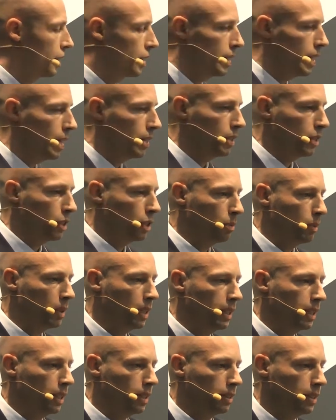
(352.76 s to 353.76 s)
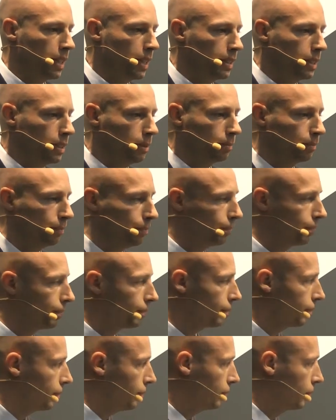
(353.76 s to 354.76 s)
So now to some clinical data.
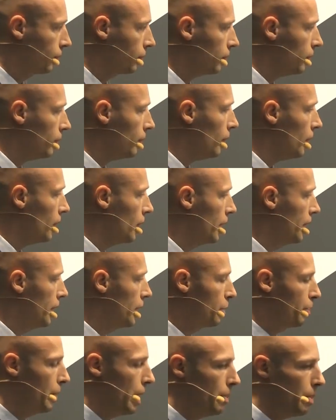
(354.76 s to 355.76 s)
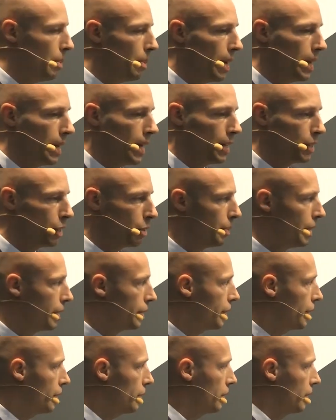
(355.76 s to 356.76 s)
In this paper by
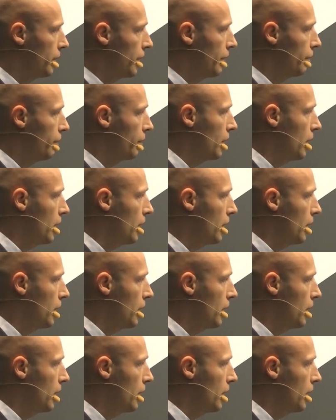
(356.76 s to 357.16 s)
Hashimoto, they've